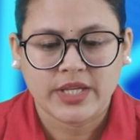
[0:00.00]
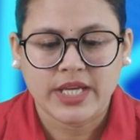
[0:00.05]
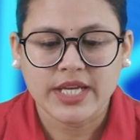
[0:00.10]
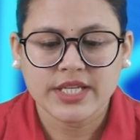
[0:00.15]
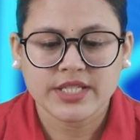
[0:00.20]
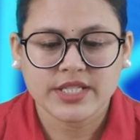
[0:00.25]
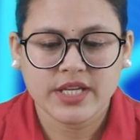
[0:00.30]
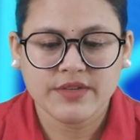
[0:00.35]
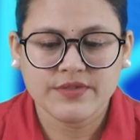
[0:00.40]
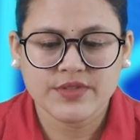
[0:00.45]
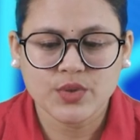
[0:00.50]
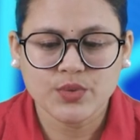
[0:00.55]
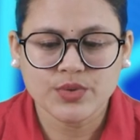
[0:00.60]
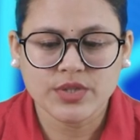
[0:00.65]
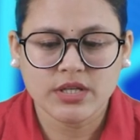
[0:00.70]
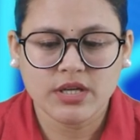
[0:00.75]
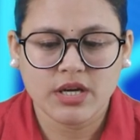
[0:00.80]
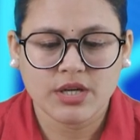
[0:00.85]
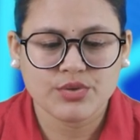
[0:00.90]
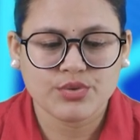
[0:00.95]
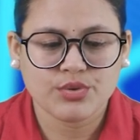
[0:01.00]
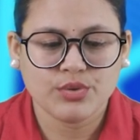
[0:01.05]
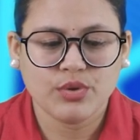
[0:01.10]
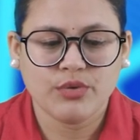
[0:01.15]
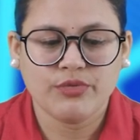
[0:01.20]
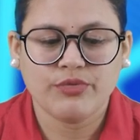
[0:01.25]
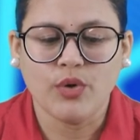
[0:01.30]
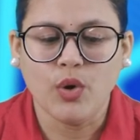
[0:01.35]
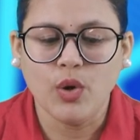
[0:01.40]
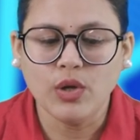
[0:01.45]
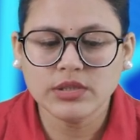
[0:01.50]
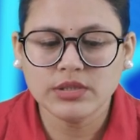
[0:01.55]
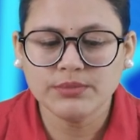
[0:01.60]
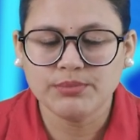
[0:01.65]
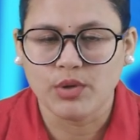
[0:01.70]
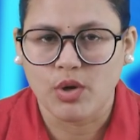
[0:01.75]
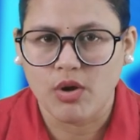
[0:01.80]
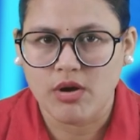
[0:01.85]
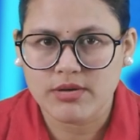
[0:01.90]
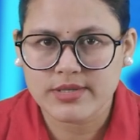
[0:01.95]
It gives you the control of all the
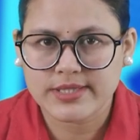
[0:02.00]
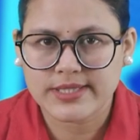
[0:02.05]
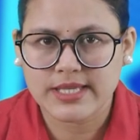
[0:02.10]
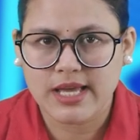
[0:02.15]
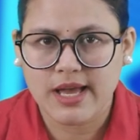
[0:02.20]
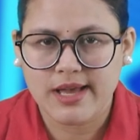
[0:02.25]
blocks,